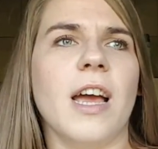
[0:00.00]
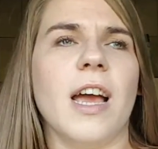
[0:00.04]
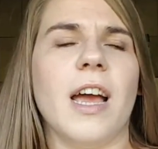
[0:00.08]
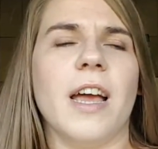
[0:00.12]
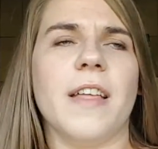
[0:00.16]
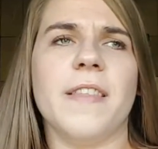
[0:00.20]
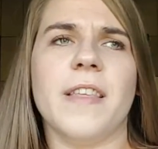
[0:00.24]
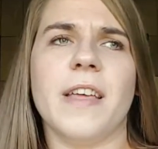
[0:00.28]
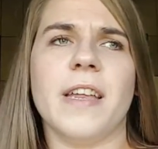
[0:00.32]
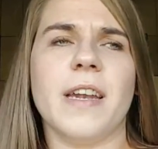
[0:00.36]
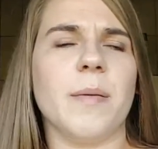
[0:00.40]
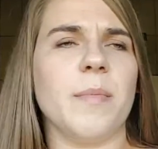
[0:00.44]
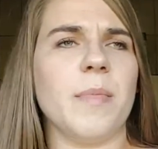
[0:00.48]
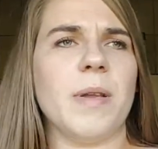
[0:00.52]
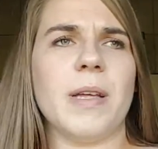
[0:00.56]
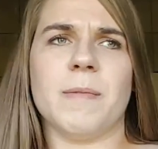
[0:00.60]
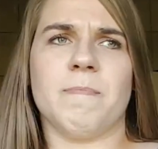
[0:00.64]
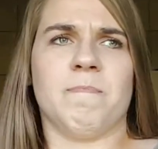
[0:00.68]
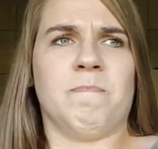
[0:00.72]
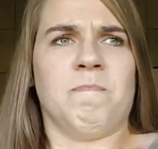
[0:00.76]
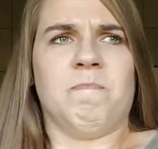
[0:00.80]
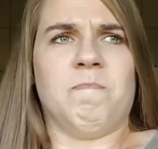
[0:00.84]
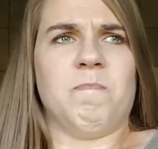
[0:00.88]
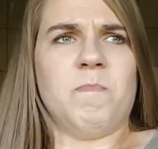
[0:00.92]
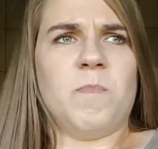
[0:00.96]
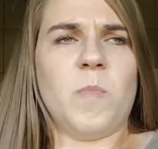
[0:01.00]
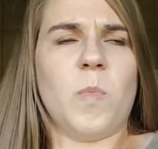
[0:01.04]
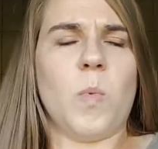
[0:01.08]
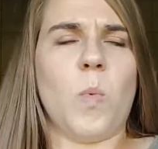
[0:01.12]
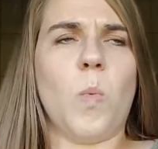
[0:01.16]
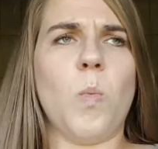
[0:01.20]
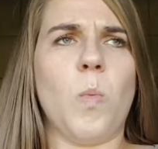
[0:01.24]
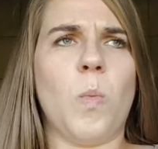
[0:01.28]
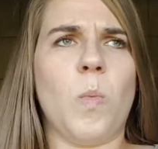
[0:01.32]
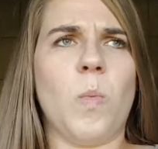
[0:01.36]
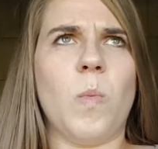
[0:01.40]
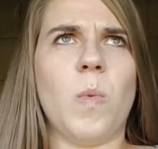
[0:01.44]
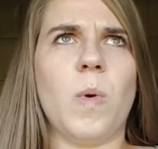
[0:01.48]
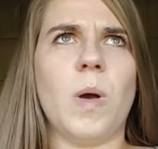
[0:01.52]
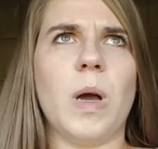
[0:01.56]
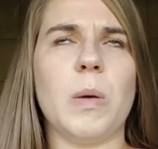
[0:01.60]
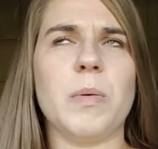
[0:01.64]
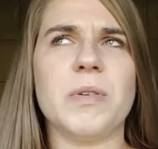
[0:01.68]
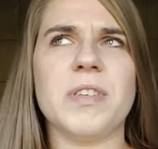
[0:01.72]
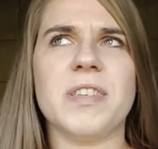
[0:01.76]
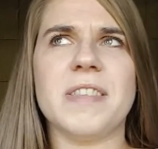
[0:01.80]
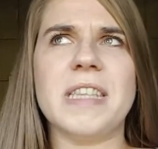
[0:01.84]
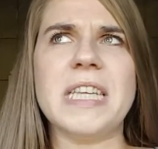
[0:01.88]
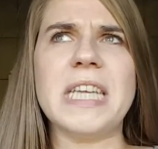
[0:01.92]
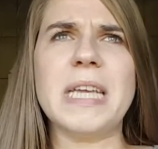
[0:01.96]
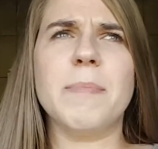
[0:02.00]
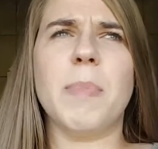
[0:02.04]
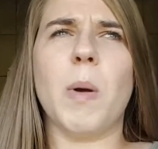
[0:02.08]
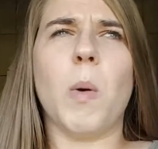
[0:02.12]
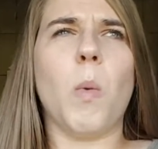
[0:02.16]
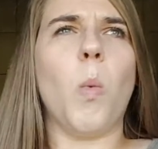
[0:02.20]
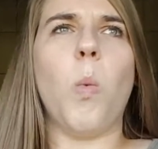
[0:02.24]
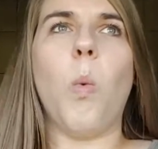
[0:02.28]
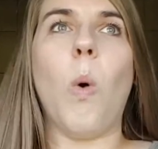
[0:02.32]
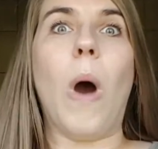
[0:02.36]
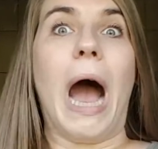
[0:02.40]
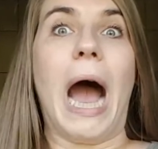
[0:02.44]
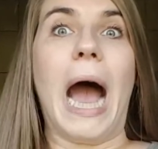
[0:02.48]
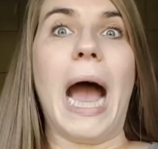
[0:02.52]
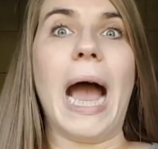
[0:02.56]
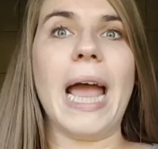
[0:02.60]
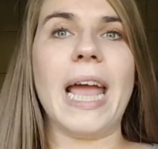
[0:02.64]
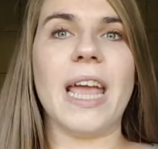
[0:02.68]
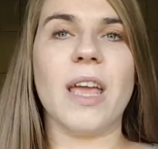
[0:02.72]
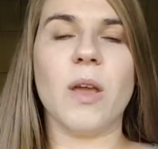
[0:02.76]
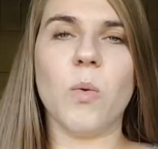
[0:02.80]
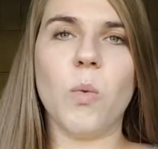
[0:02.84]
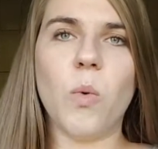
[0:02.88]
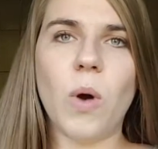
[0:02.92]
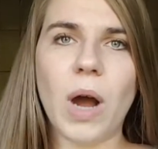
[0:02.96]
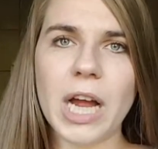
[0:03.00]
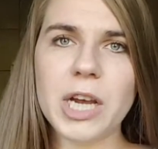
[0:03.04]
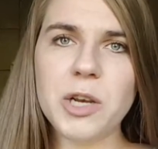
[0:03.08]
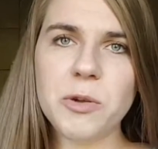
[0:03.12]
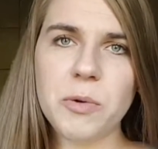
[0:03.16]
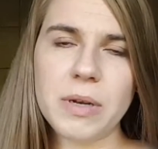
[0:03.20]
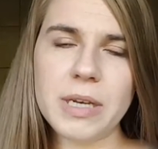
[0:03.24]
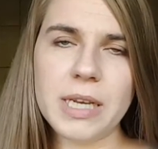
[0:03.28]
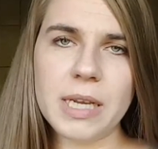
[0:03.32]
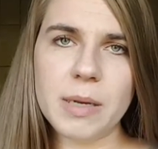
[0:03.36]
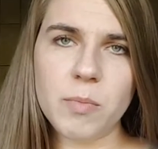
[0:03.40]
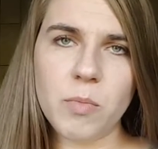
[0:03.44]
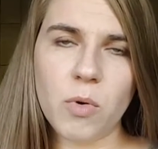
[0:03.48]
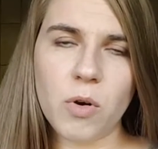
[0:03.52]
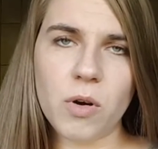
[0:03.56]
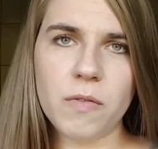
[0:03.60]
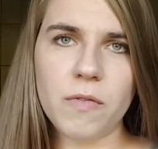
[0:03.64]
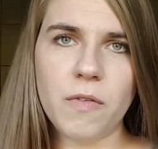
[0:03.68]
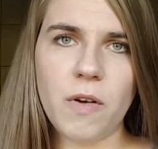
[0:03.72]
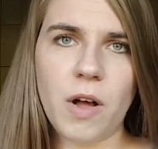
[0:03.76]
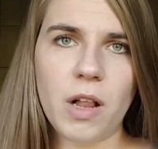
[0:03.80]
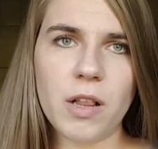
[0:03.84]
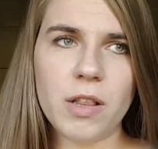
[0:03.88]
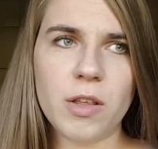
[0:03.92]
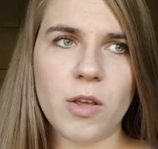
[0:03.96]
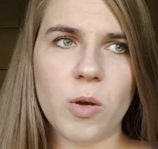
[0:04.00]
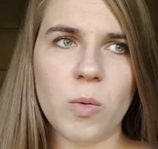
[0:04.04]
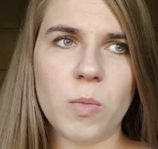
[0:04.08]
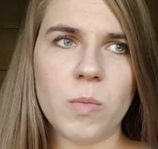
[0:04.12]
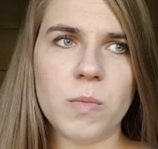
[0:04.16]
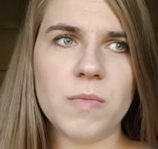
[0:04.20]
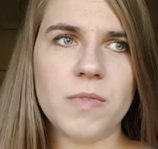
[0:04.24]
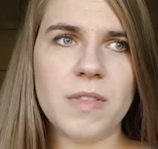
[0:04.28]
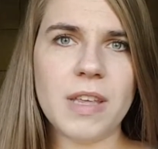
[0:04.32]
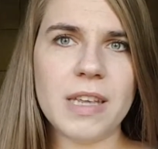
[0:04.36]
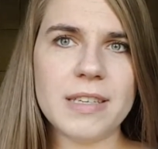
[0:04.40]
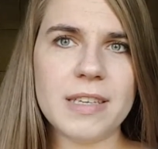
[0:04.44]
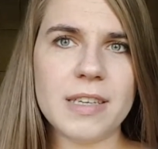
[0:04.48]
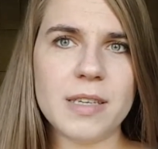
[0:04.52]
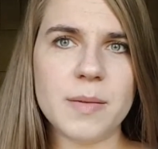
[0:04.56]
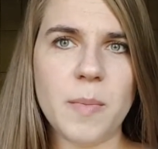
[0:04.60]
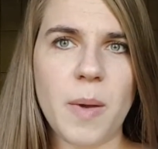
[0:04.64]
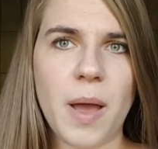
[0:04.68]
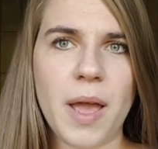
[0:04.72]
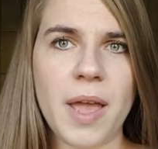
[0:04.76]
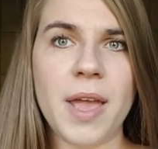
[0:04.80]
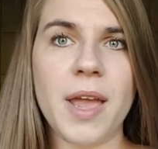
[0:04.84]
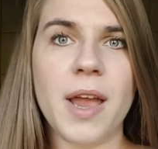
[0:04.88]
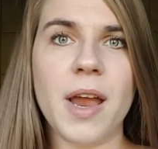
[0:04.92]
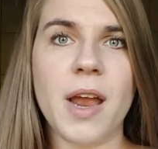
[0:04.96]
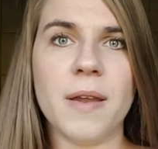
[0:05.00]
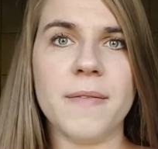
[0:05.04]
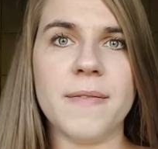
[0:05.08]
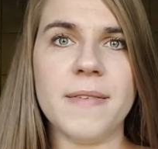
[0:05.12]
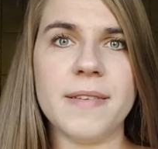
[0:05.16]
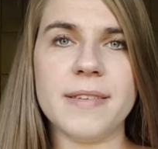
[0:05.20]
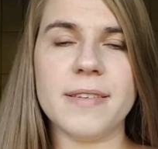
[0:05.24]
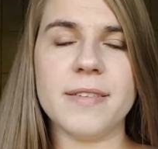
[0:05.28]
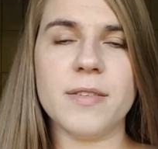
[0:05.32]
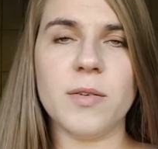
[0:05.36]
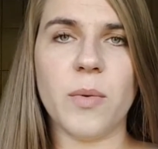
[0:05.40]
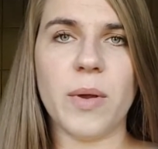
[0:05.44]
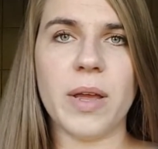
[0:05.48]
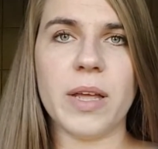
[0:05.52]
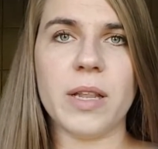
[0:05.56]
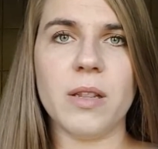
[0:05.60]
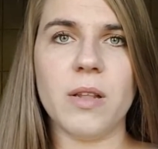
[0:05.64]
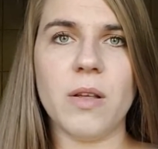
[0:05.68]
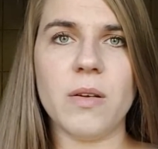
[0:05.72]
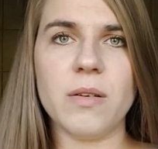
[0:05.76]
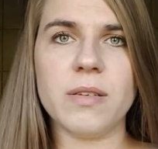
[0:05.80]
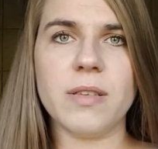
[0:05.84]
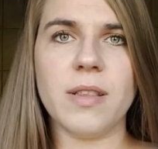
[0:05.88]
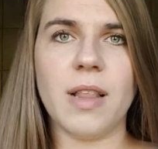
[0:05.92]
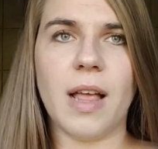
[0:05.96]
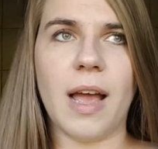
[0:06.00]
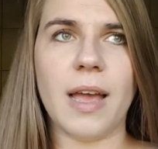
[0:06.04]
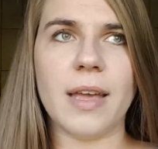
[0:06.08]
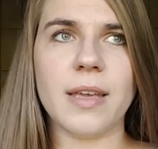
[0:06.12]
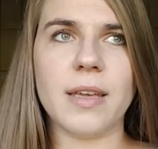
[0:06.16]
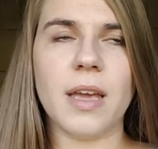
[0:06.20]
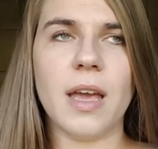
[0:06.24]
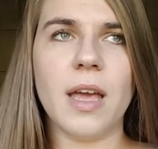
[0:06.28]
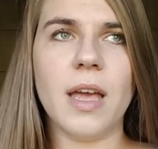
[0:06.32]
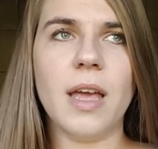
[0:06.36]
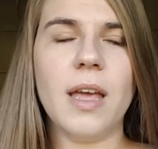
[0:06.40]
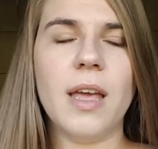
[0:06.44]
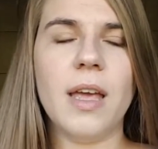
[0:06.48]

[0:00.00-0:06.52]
And then I was thinking about why. Why do I need more volume? This is my hair. This is the way it looks like.